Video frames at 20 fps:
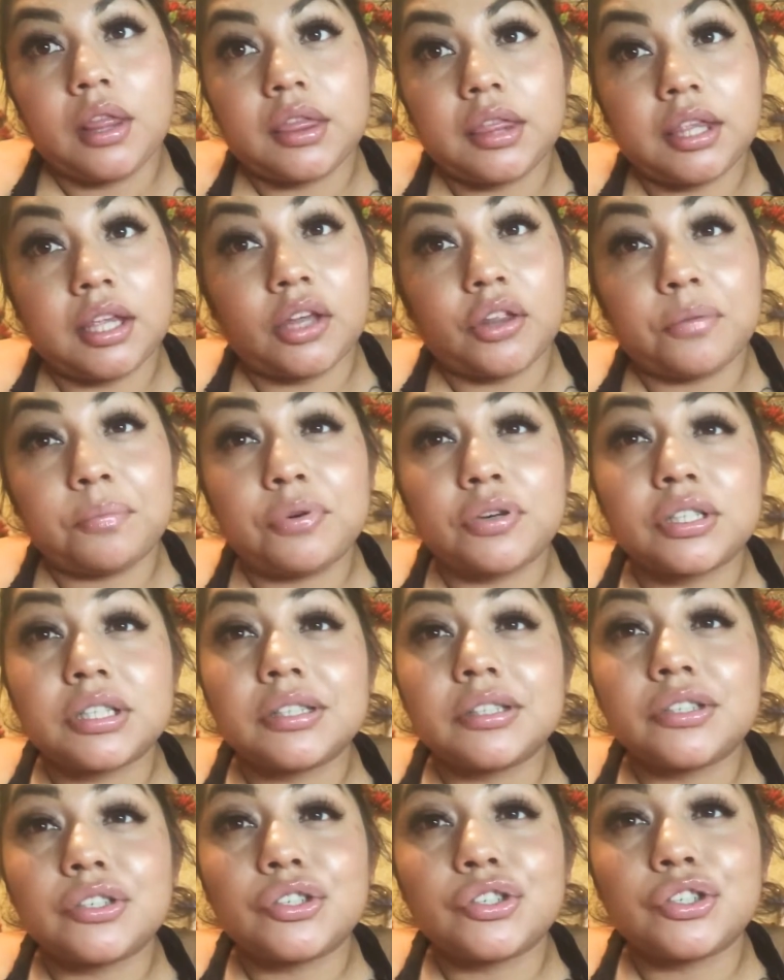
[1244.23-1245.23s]
the other
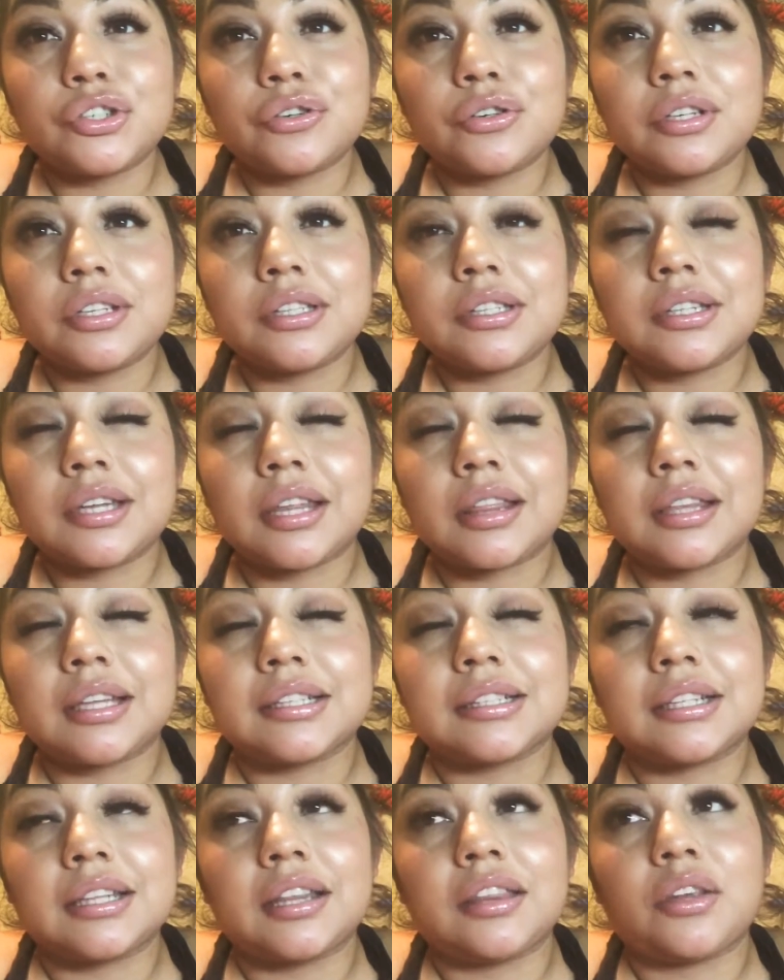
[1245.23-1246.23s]
person's insurance and they
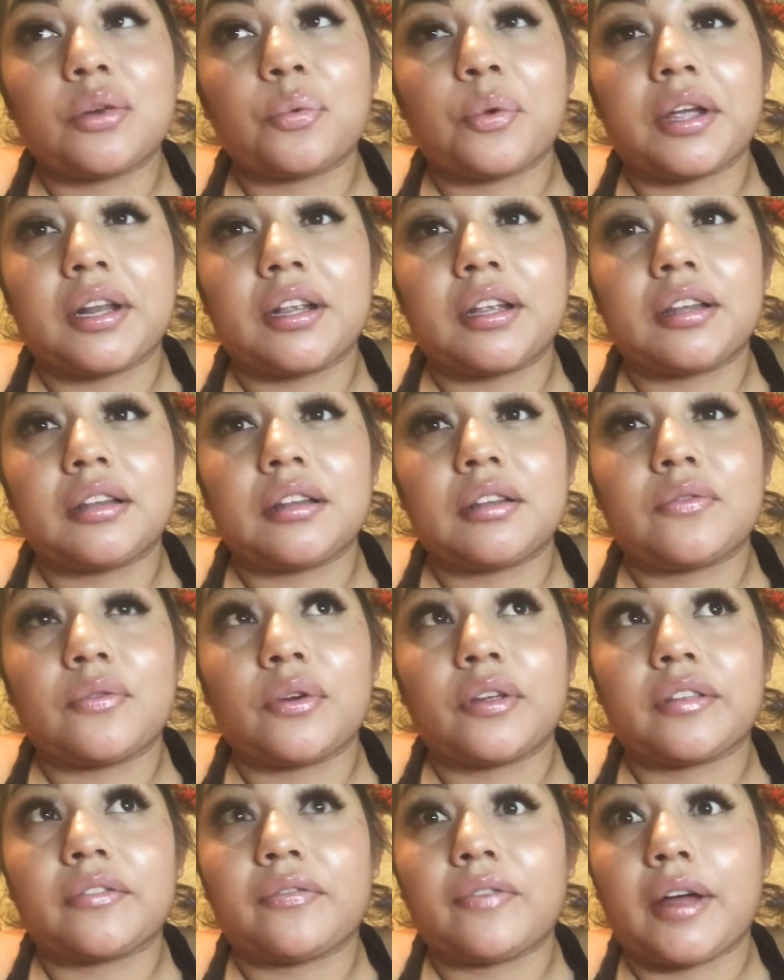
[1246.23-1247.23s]
said that they're waiting
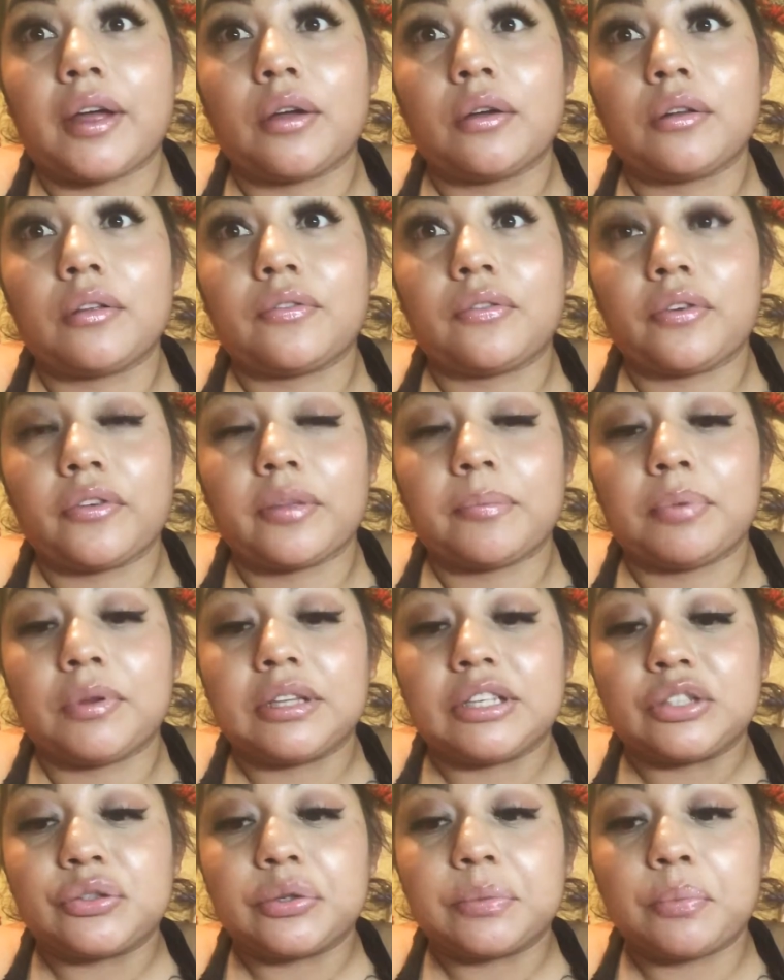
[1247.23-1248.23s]
for the file for the
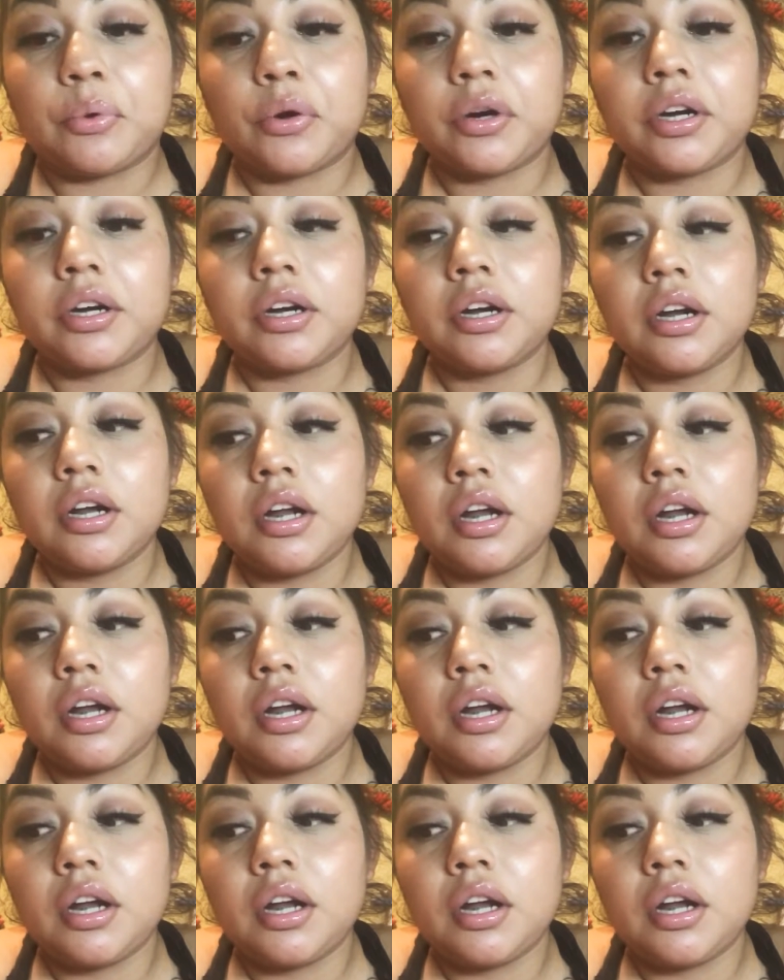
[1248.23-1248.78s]
police report